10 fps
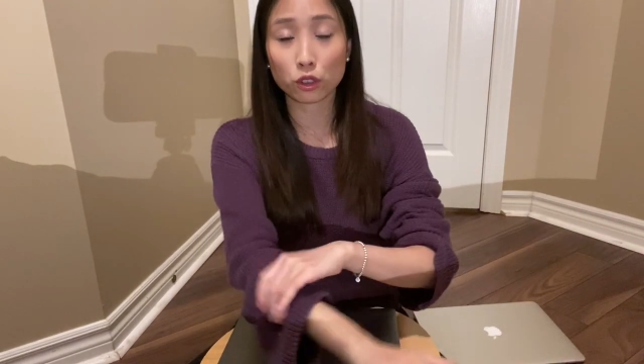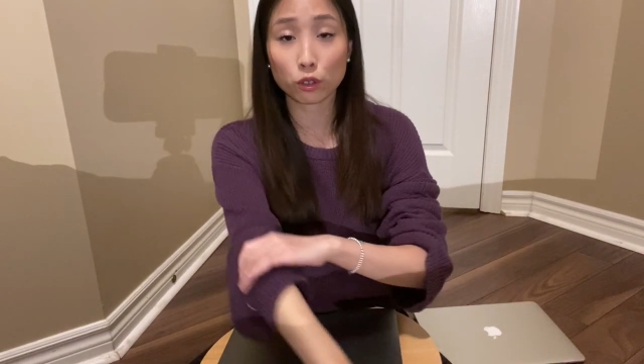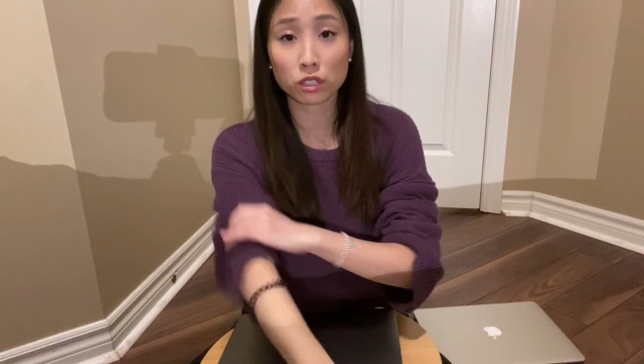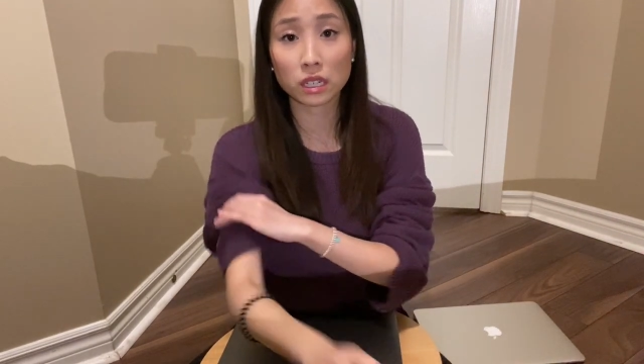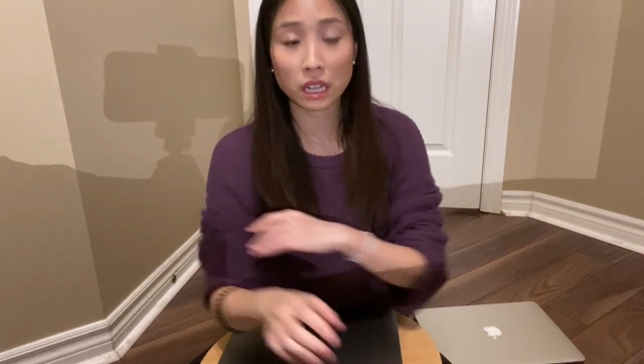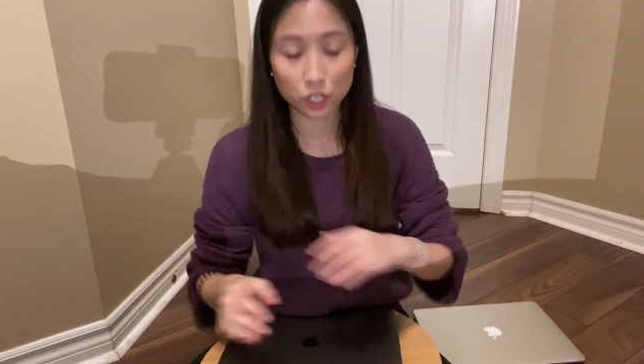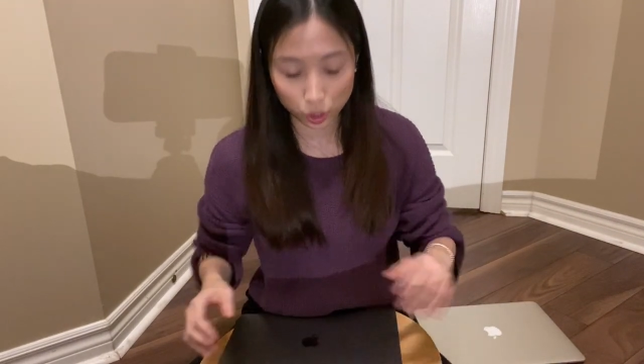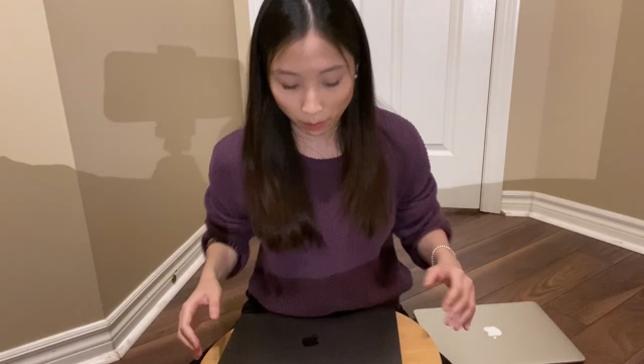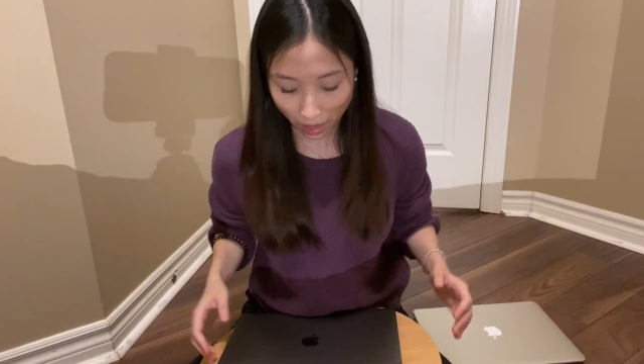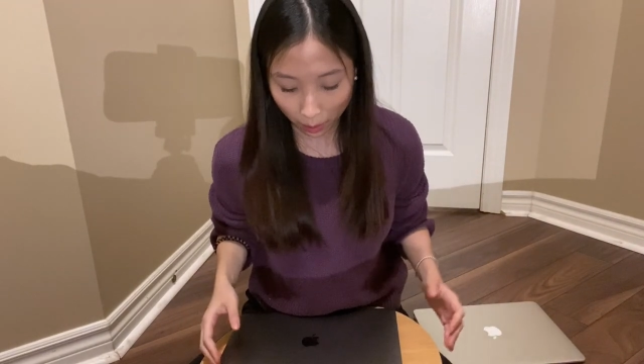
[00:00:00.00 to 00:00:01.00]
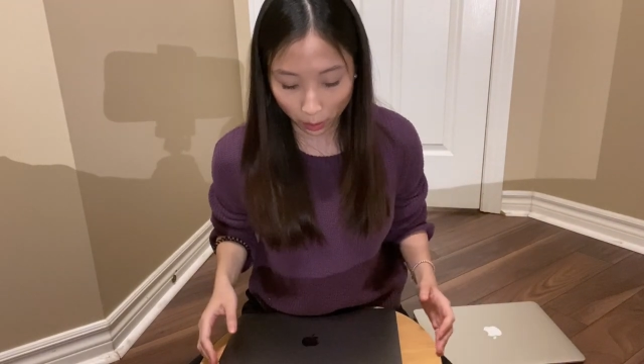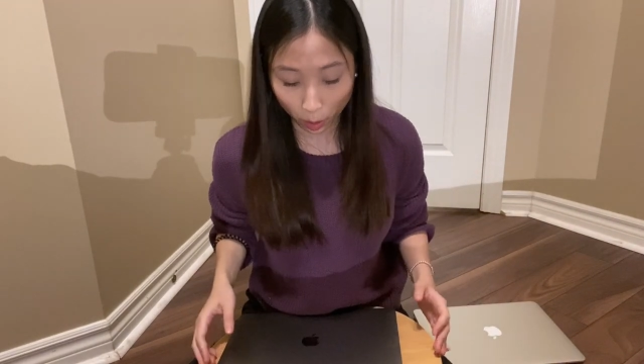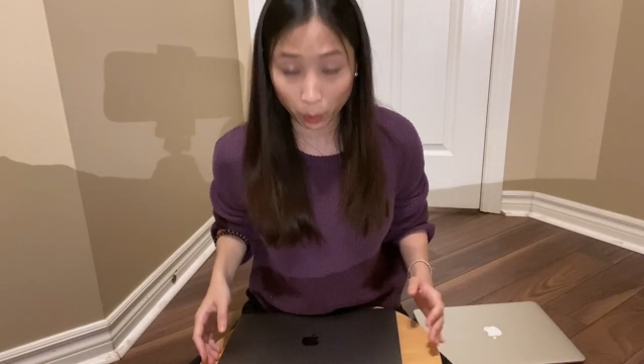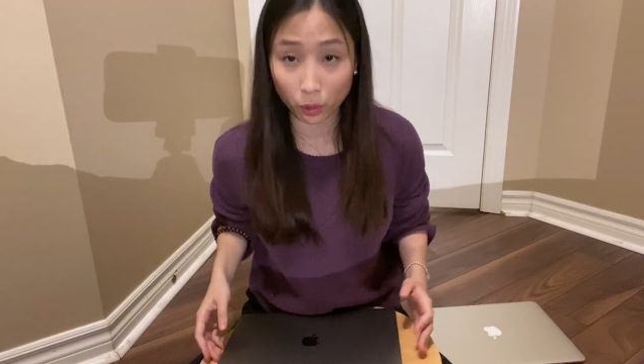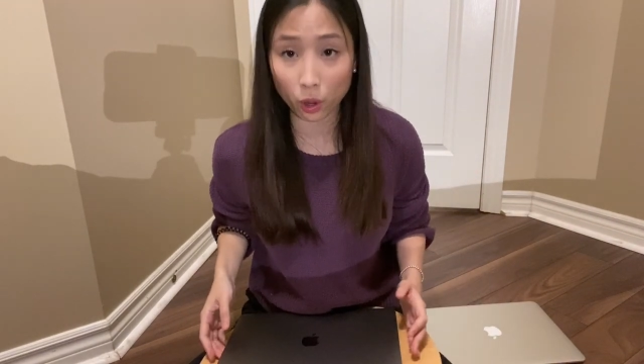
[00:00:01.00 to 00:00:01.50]
13-inch
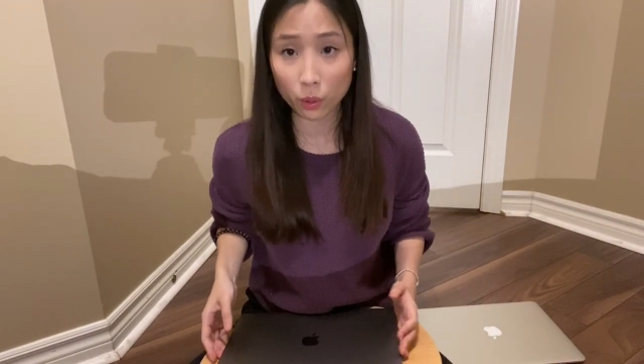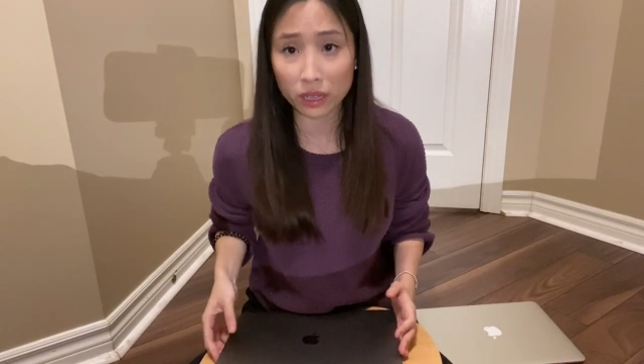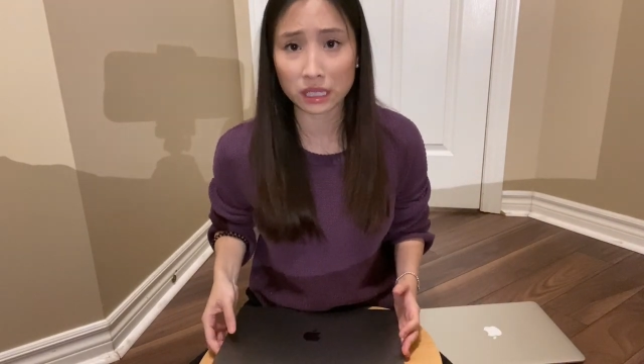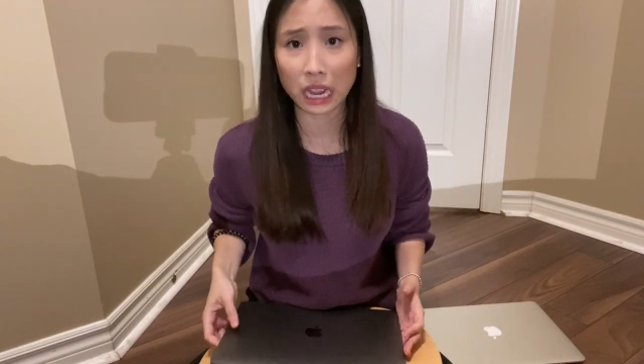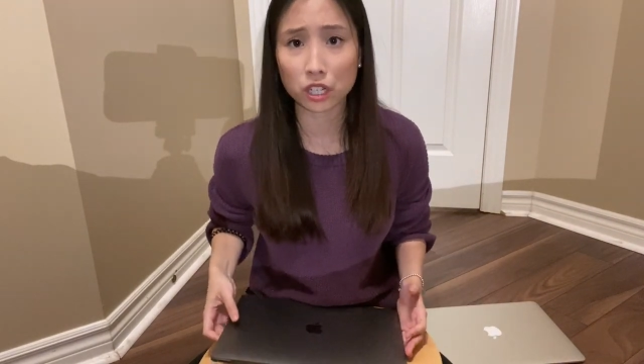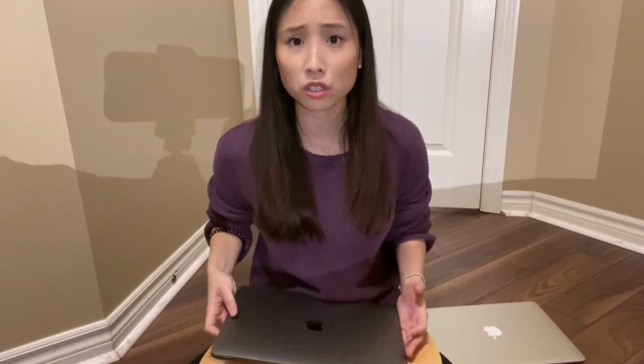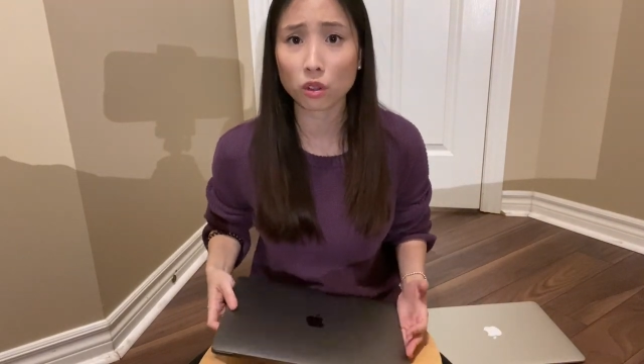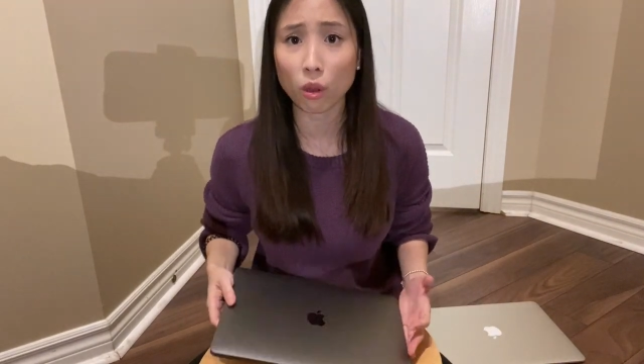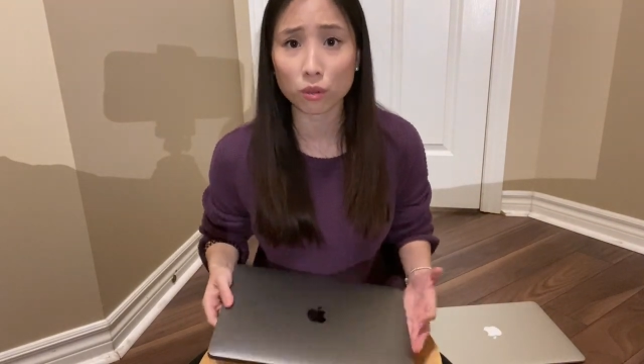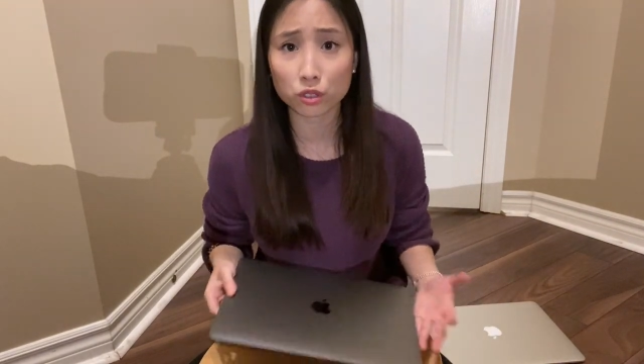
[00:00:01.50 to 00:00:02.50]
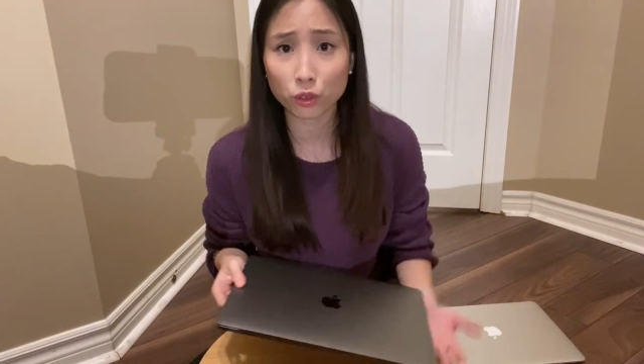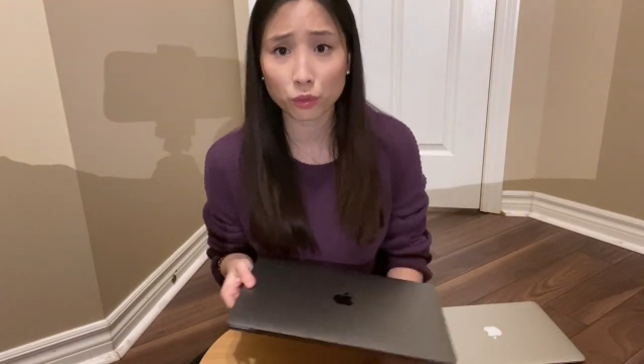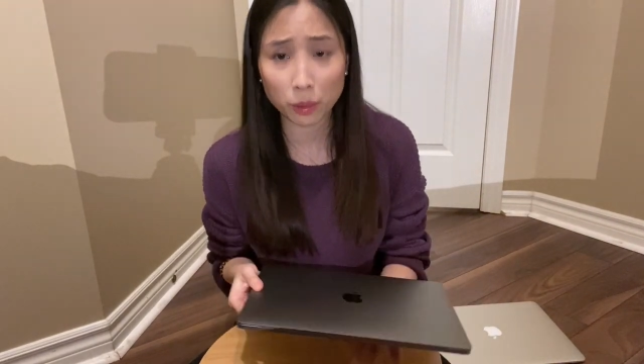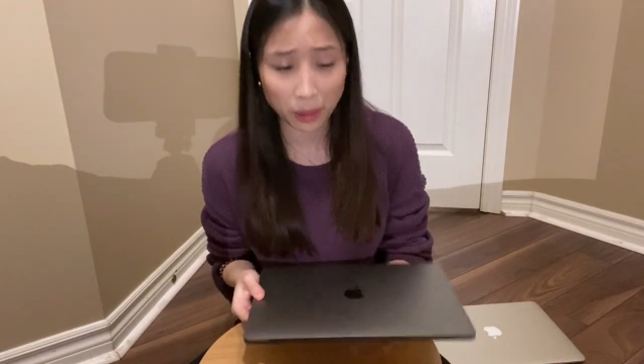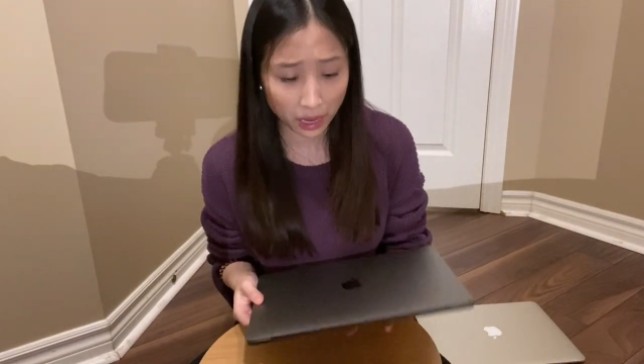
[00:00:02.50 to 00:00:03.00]
MacBook Pro is actually also
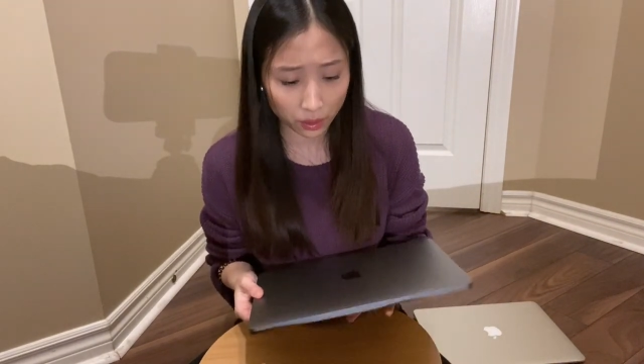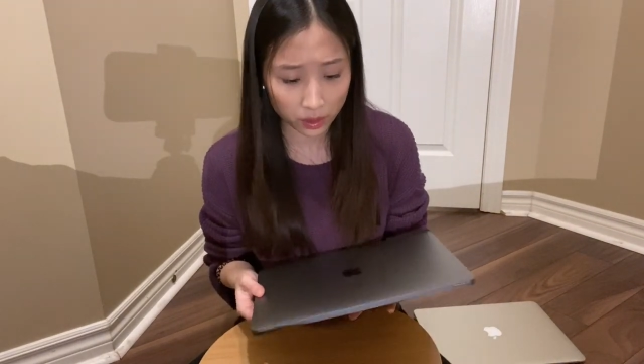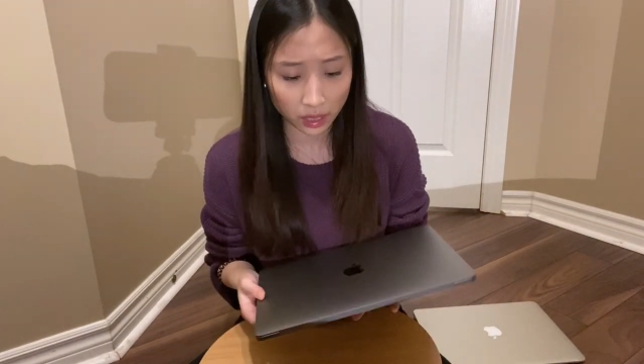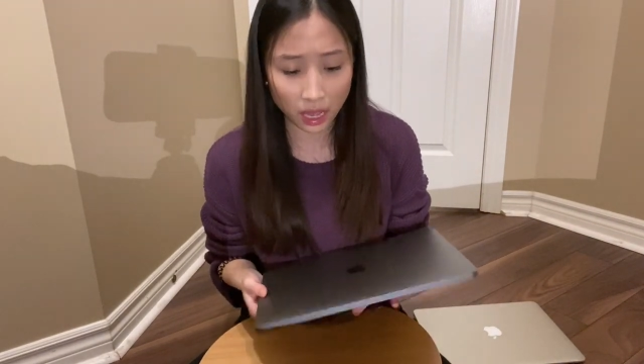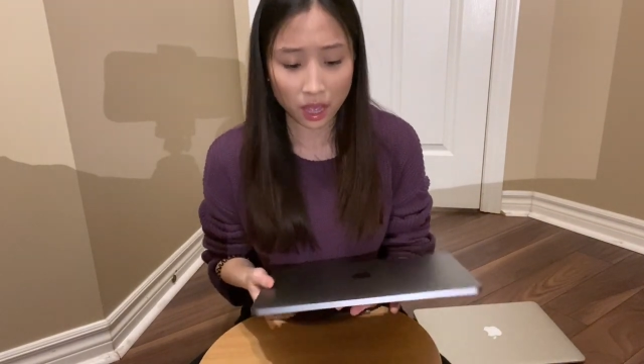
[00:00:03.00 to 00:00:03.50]
3 pounds,